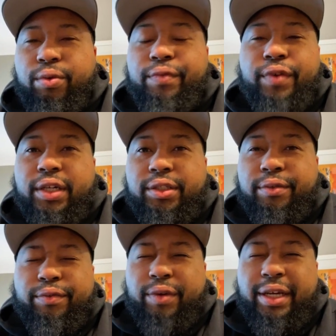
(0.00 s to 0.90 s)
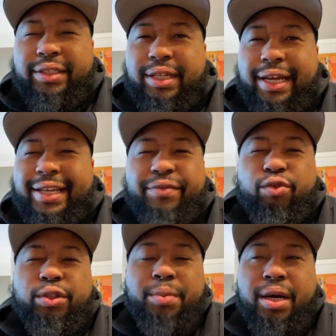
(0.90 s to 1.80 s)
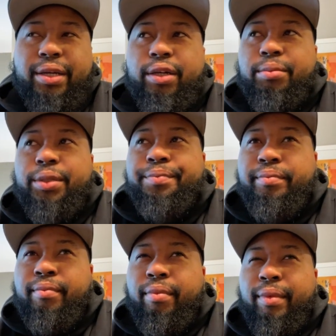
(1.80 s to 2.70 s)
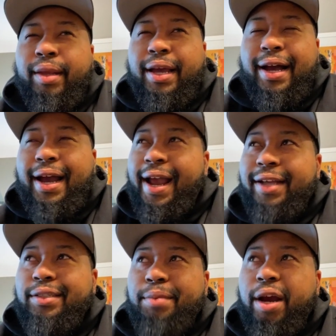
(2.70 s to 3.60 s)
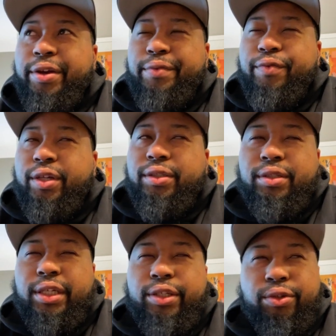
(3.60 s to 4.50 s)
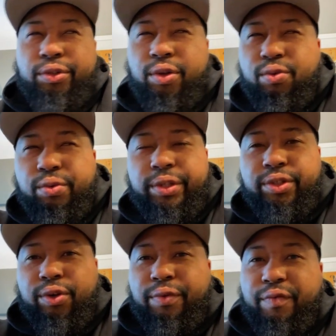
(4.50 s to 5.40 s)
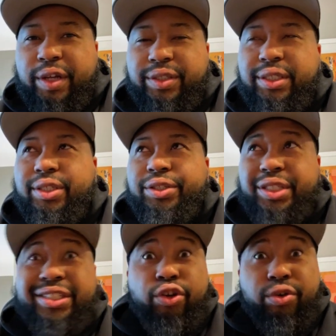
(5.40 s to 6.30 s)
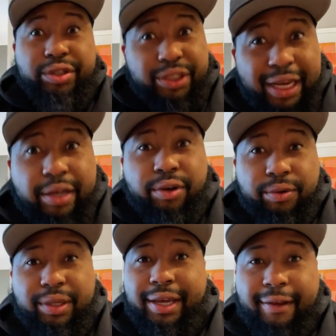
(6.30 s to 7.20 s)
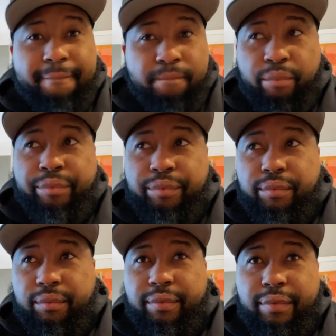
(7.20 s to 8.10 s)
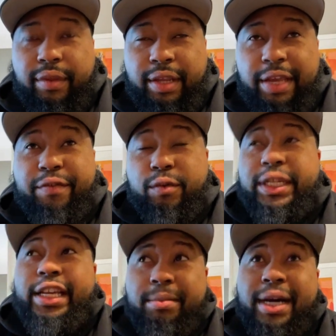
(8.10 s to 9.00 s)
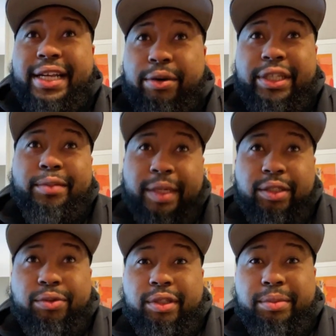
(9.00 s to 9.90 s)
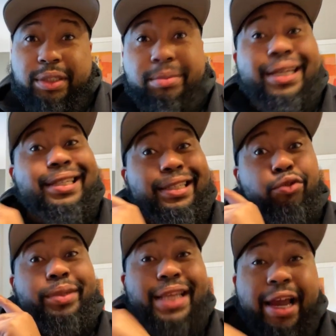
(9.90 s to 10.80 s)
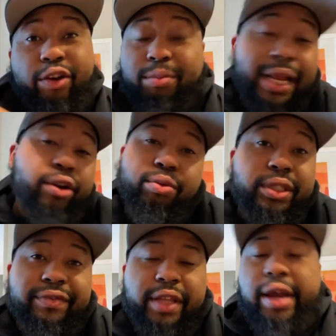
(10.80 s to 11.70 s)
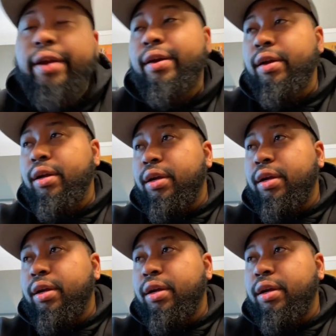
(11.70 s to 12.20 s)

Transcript: who the fuck is your friends? Like, I didn't even respond to her, but I asked Myron and Fresh. I was like, yo, you know who this girl friends is? Because this girl is psycho. Like, if it was anybody I would expect to do some shit, like, it would be that girl, but that girl wasn't even there.